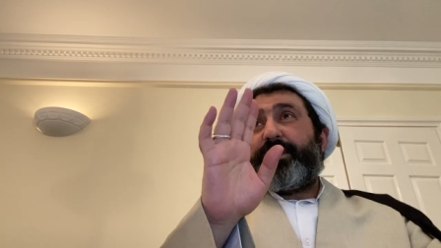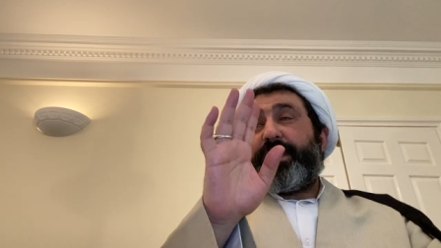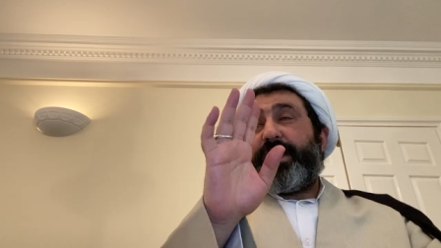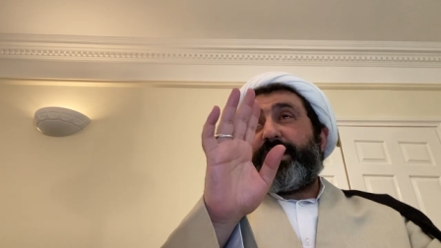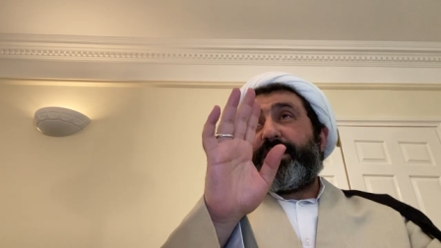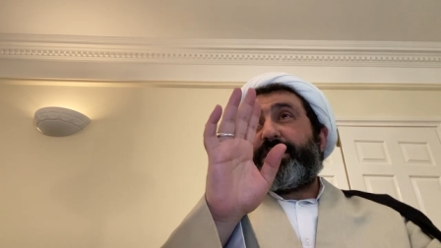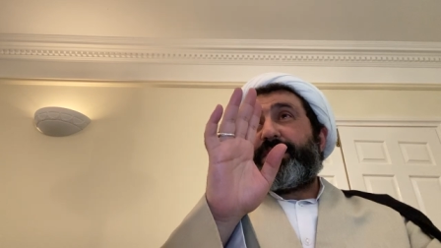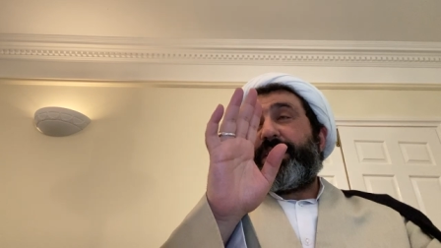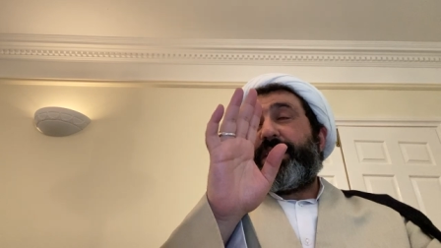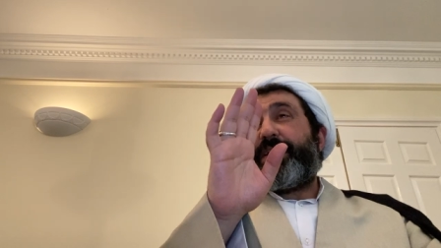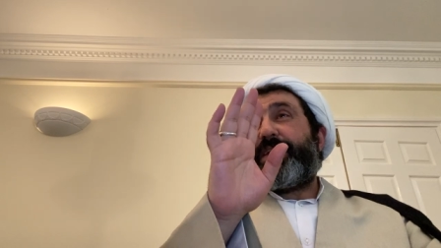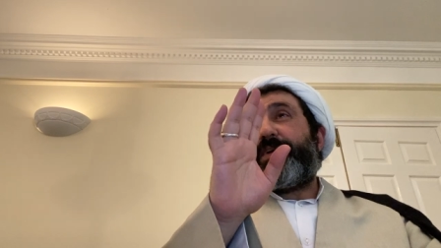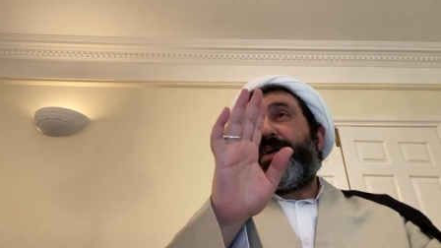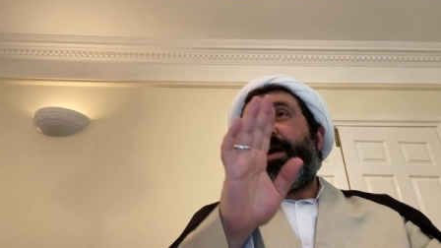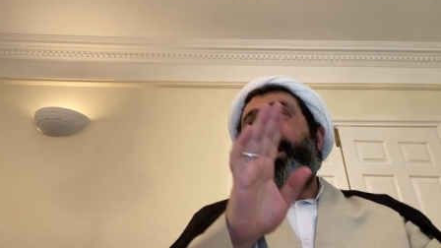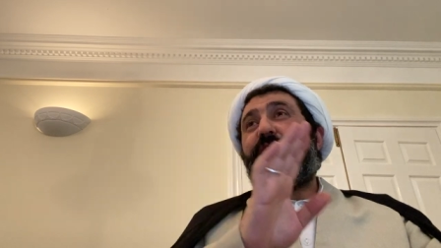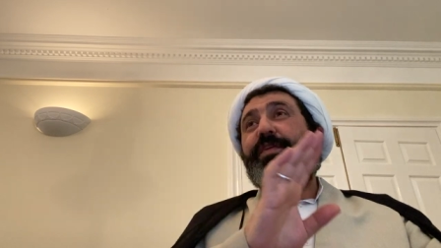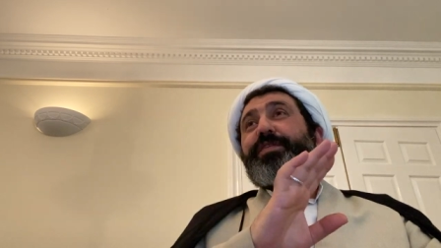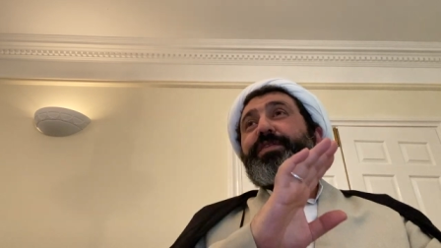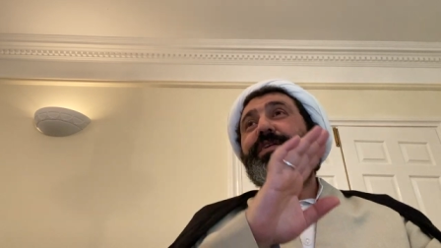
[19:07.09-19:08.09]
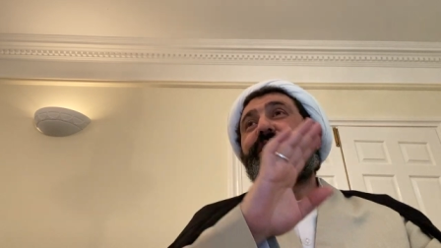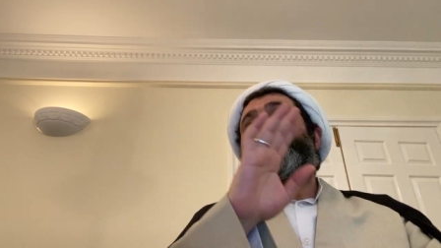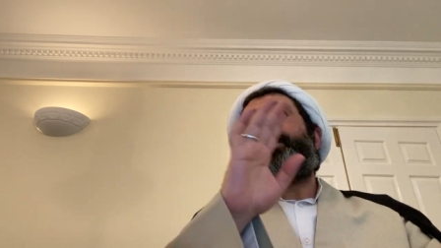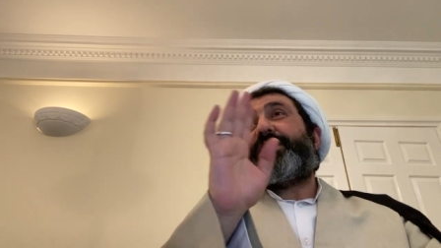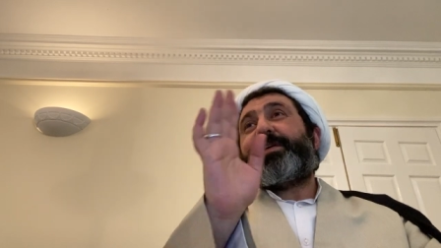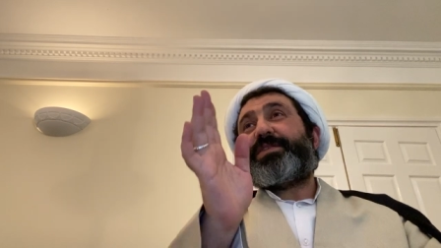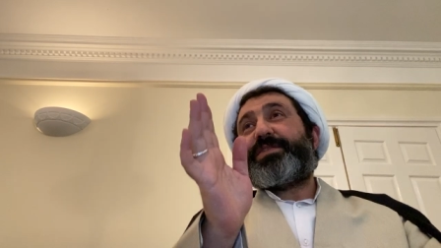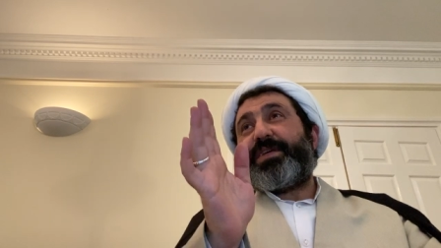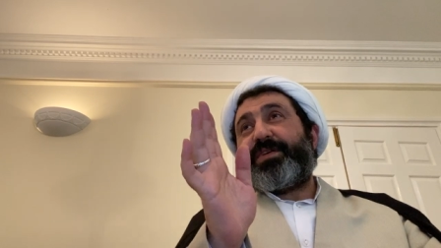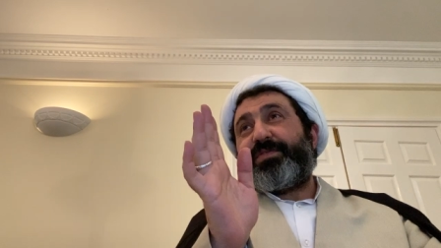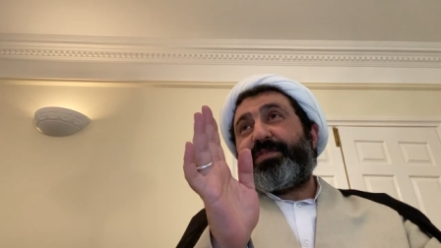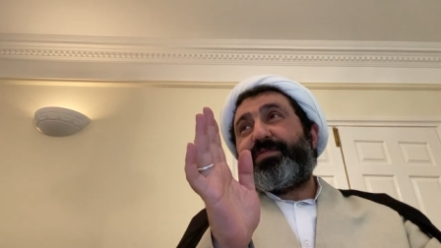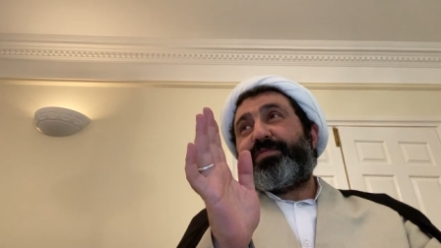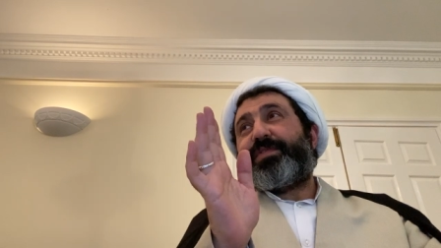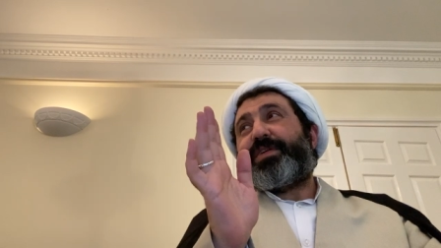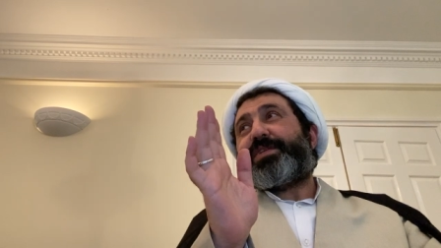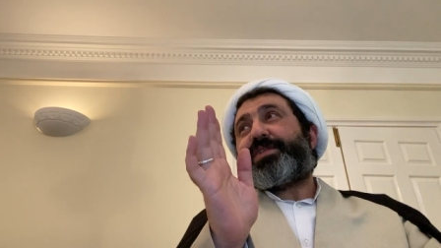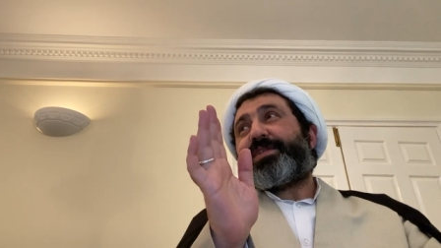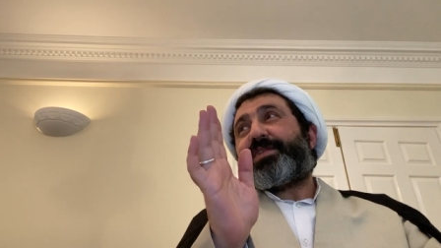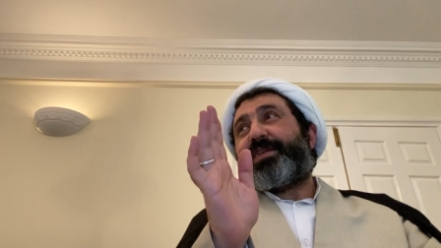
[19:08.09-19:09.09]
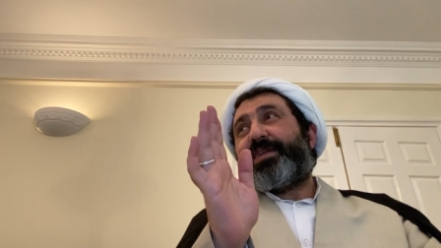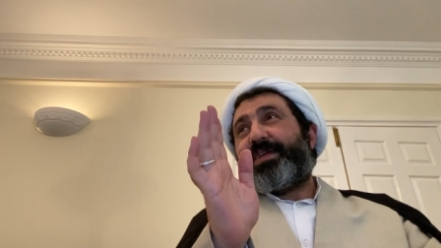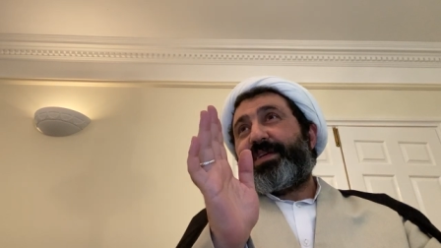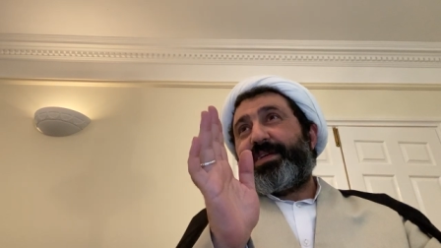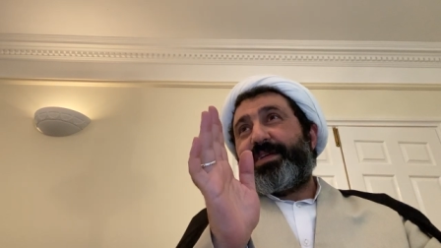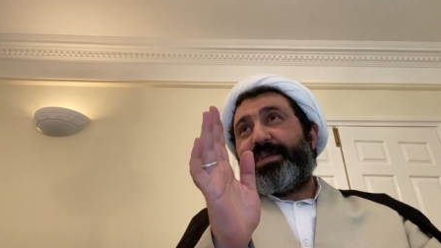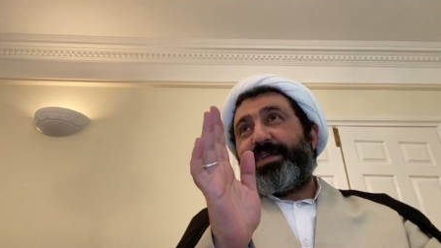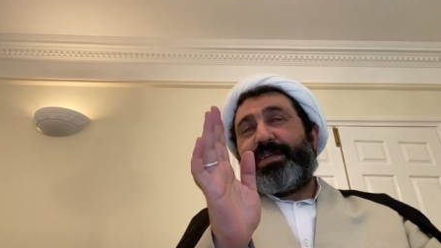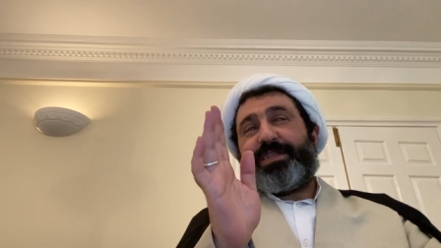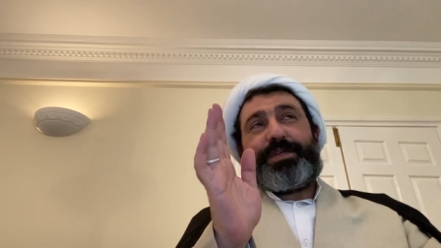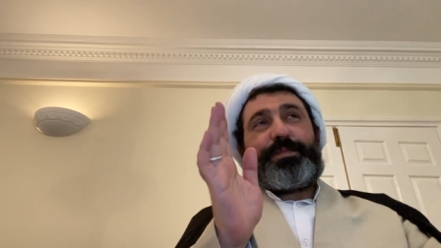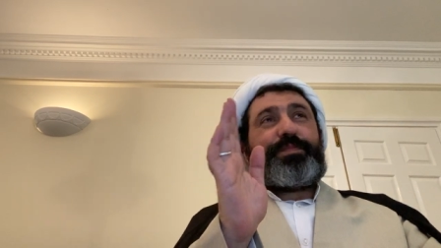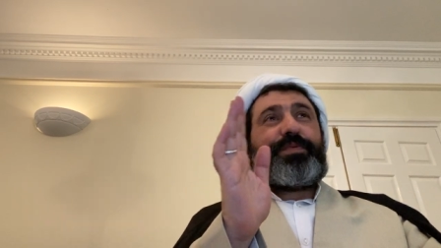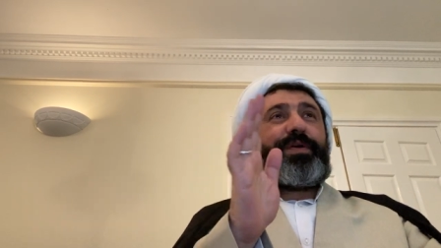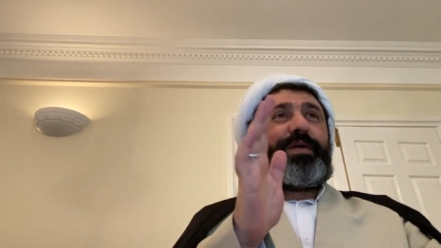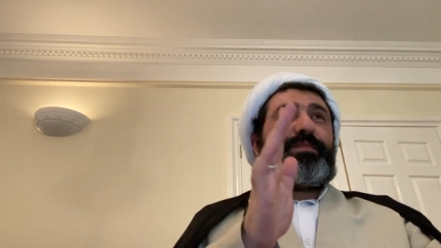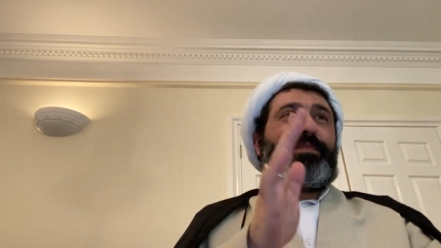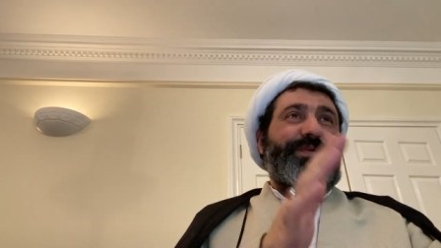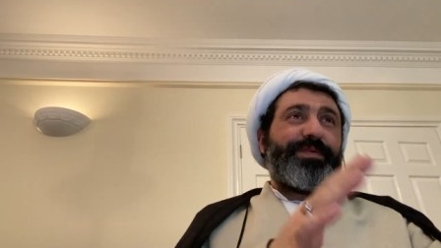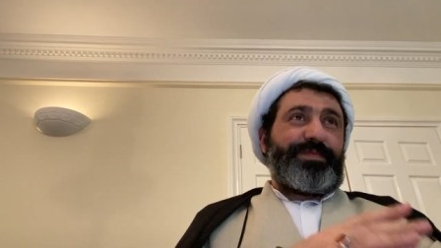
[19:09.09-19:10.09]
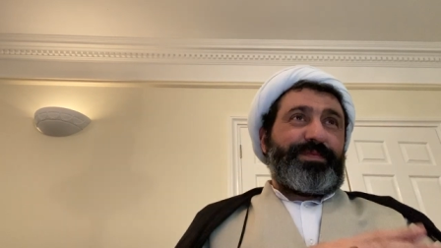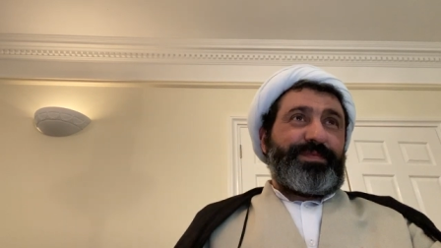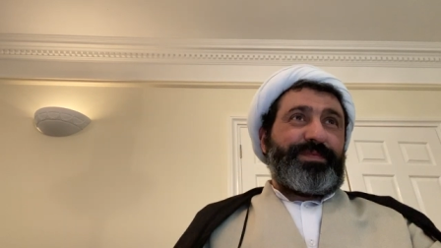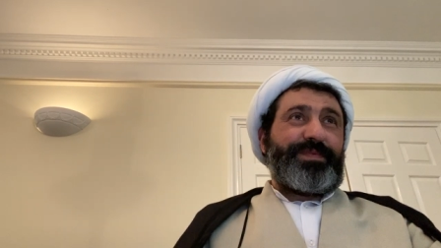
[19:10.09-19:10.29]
and take unnecessary risks, is a problem.